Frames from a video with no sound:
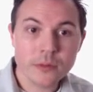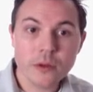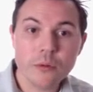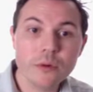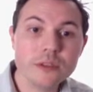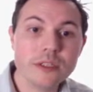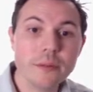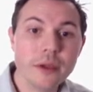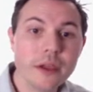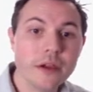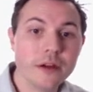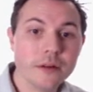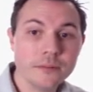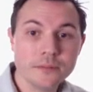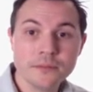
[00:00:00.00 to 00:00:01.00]
Once I'm
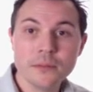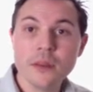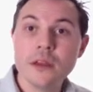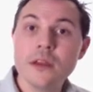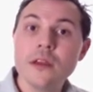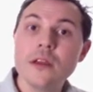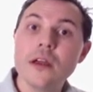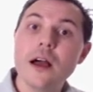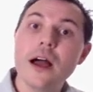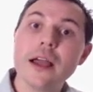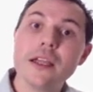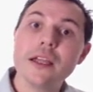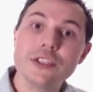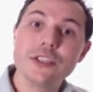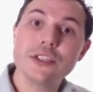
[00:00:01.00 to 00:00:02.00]
here, I
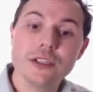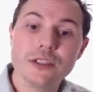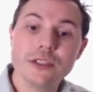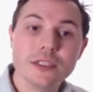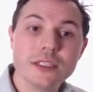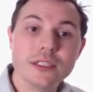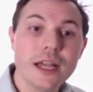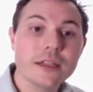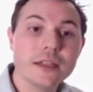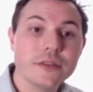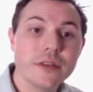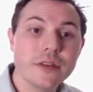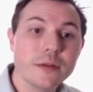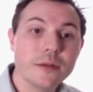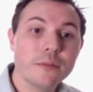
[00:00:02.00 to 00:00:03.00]
can change the size of
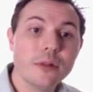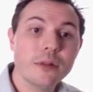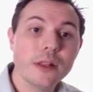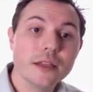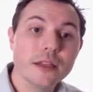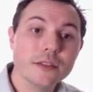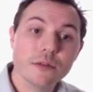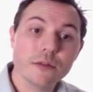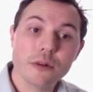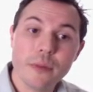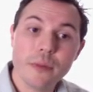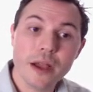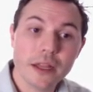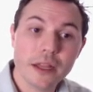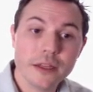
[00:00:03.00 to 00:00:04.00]
it plus or
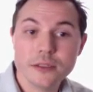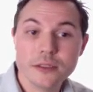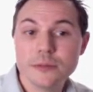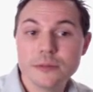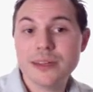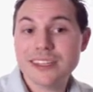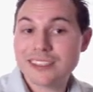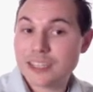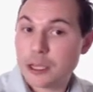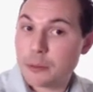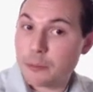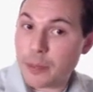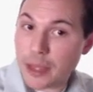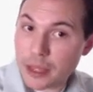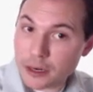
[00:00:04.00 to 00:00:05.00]
minus, but it's
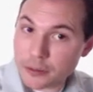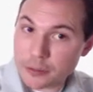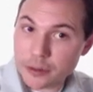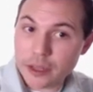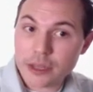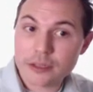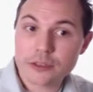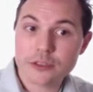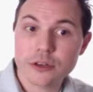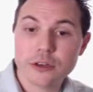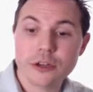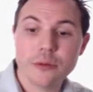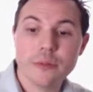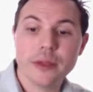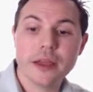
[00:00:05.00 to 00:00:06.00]
command plus or
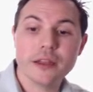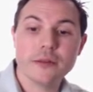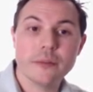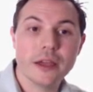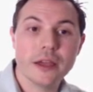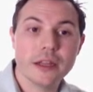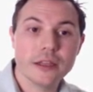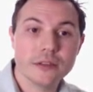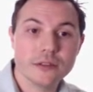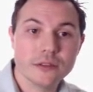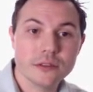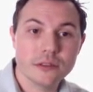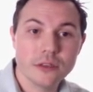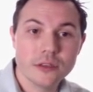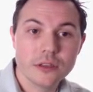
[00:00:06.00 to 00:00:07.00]
command
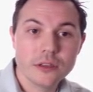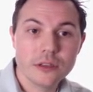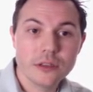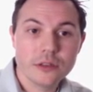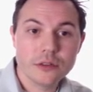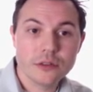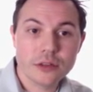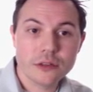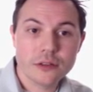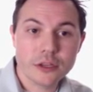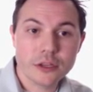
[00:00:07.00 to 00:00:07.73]
minus. So there's